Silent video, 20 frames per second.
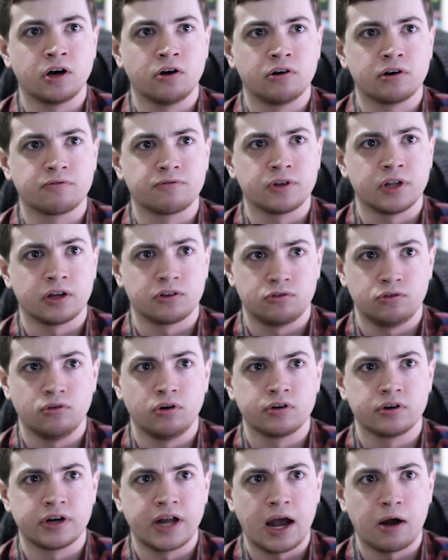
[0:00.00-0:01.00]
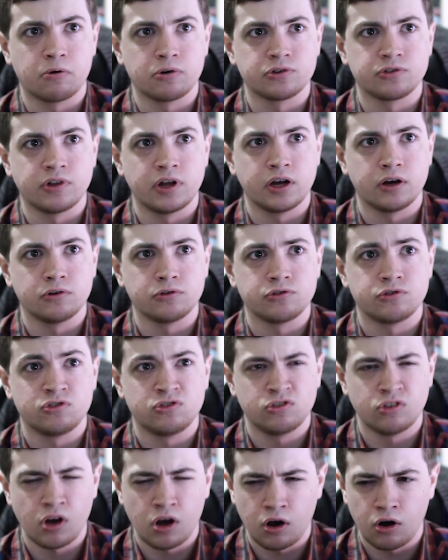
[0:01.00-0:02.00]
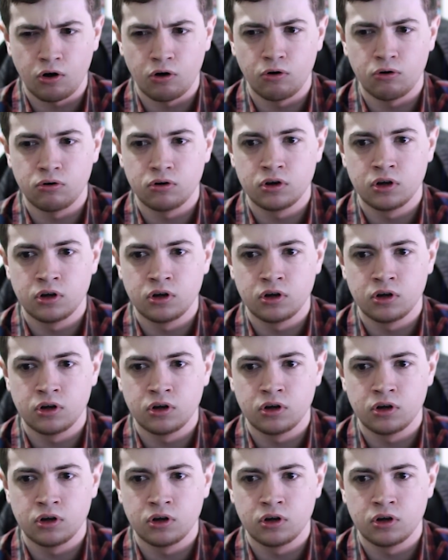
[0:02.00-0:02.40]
going for like 200 hours now. So,